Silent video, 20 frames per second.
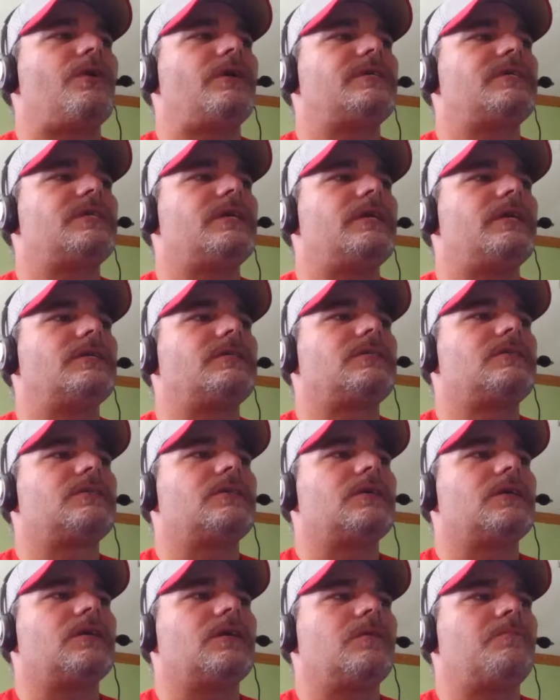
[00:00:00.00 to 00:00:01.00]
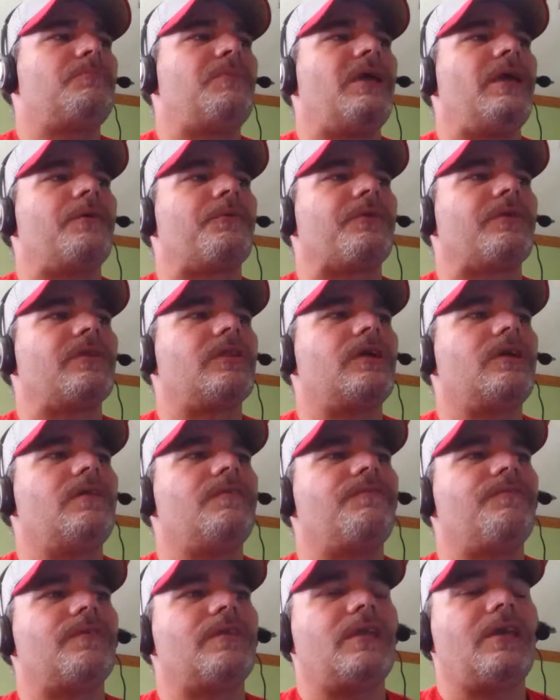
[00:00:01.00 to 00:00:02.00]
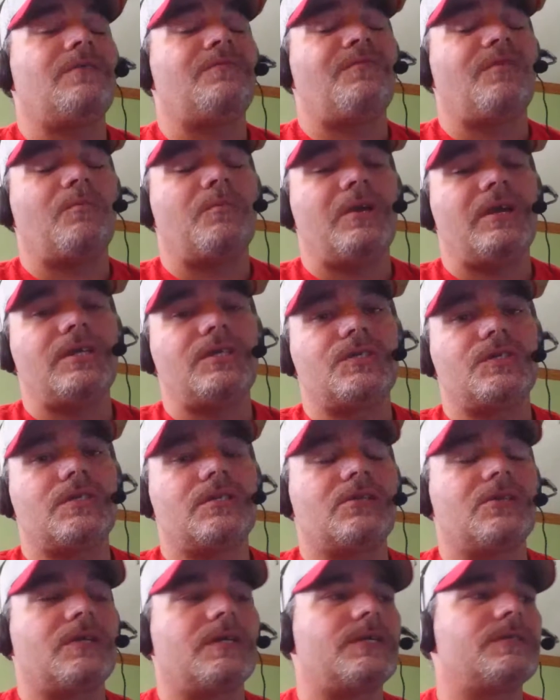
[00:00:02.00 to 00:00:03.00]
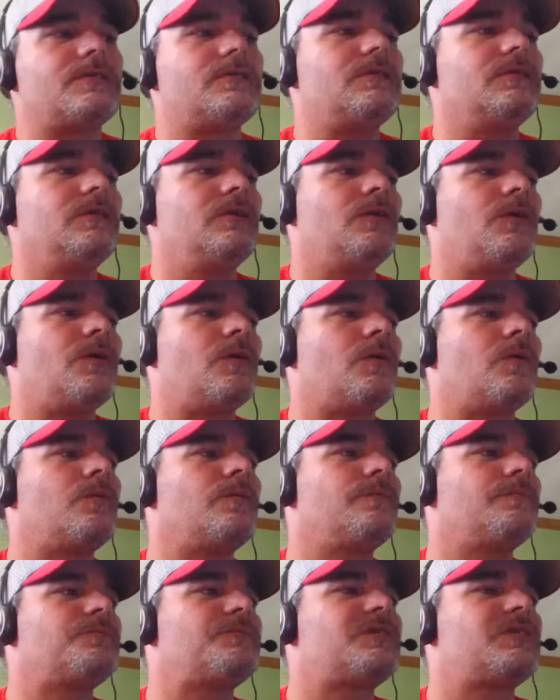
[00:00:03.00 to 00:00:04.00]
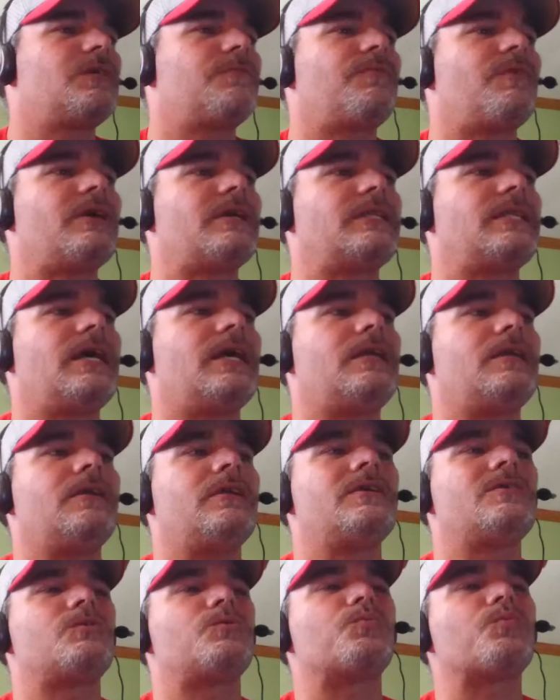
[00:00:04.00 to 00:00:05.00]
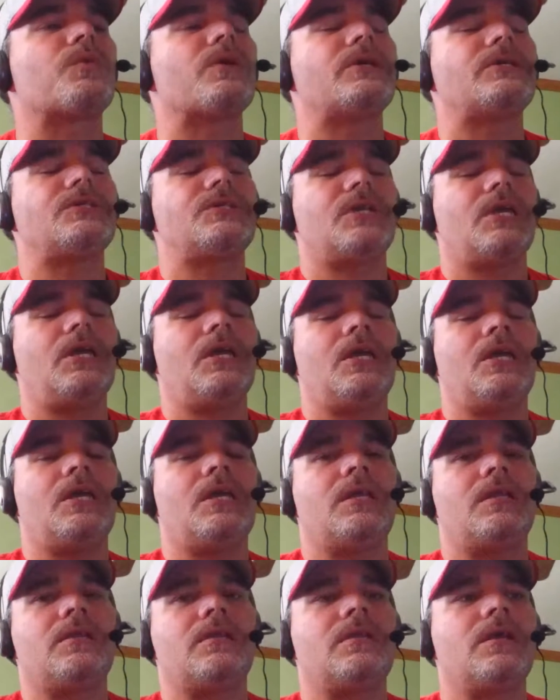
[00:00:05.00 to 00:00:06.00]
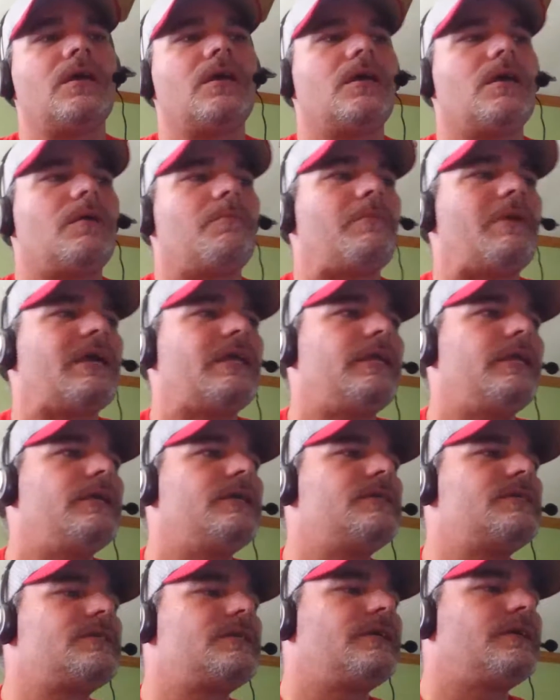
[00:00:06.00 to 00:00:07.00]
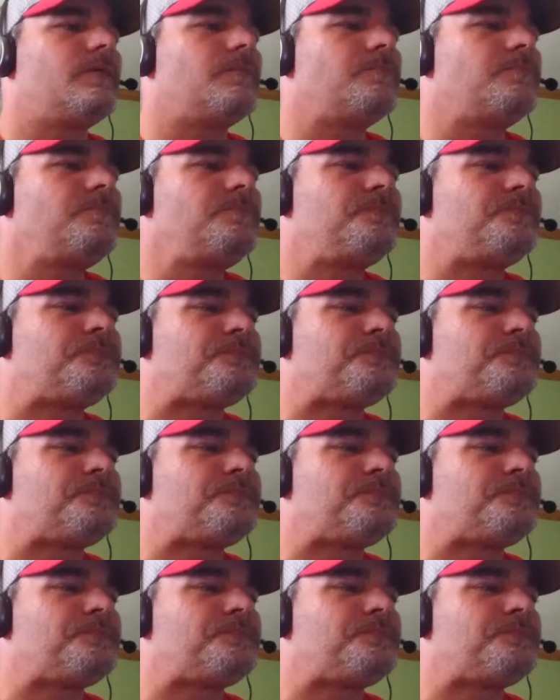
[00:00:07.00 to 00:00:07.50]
I said it's pain relief and inflammation and good, stuff like that. It is rich in magnesium.